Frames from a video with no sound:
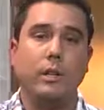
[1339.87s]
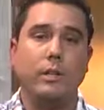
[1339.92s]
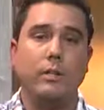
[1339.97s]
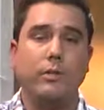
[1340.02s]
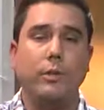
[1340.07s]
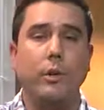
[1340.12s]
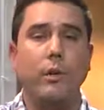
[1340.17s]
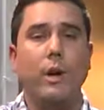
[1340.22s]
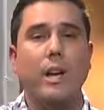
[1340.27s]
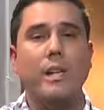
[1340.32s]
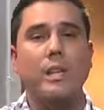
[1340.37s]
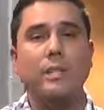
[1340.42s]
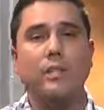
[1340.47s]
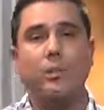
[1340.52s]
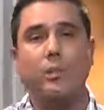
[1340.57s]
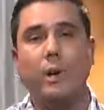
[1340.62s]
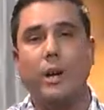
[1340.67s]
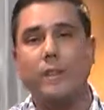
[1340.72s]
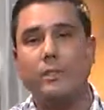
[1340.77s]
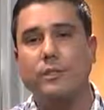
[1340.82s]
So any
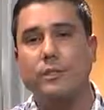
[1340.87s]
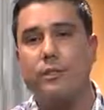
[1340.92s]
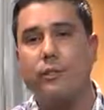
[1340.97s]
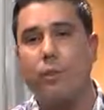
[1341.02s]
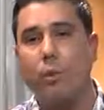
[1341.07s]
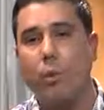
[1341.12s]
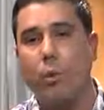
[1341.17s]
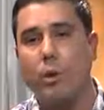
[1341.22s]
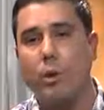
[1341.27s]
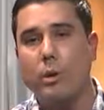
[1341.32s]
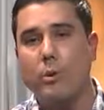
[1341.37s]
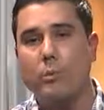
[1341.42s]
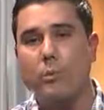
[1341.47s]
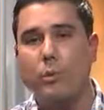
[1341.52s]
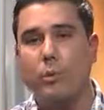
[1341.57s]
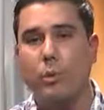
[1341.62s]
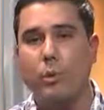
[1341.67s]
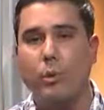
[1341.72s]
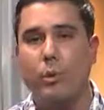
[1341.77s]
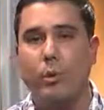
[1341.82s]
transforms
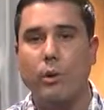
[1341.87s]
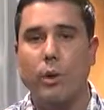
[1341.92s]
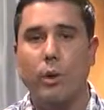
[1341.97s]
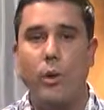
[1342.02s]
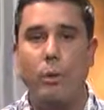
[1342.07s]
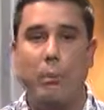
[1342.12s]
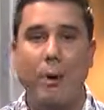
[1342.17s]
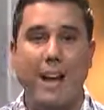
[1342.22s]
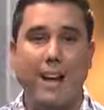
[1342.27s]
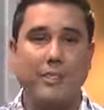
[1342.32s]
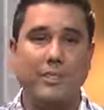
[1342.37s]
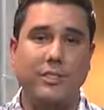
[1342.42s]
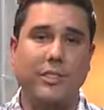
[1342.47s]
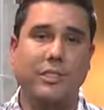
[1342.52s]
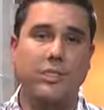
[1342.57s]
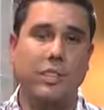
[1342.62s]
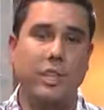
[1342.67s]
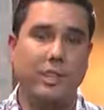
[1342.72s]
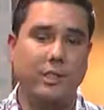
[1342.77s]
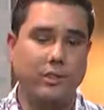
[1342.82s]
or opacity
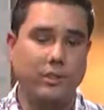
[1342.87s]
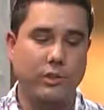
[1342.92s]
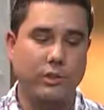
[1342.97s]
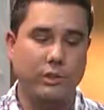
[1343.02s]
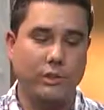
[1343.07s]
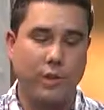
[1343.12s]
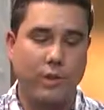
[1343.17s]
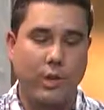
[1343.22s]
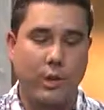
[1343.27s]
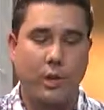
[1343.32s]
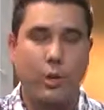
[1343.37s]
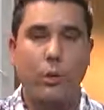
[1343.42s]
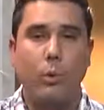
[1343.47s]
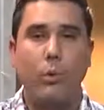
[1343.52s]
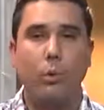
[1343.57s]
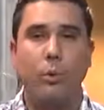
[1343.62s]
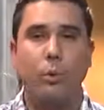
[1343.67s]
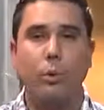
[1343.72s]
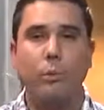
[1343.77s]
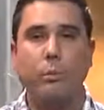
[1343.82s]
changes
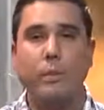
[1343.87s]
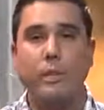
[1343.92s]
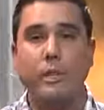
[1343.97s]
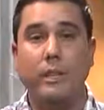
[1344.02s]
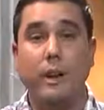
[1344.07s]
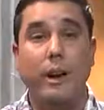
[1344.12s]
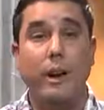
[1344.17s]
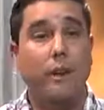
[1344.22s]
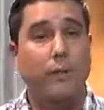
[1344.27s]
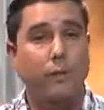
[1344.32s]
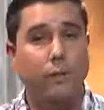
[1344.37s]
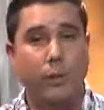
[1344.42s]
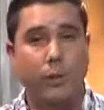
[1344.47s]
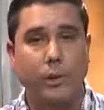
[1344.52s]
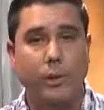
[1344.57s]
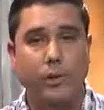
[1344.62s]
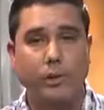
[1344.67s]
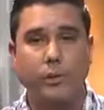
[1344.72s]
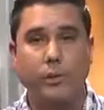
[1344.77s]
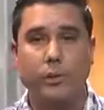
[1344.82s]
will be
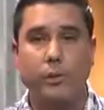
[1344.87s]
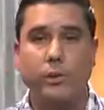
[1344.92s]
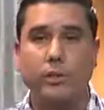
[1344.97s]
offloaded to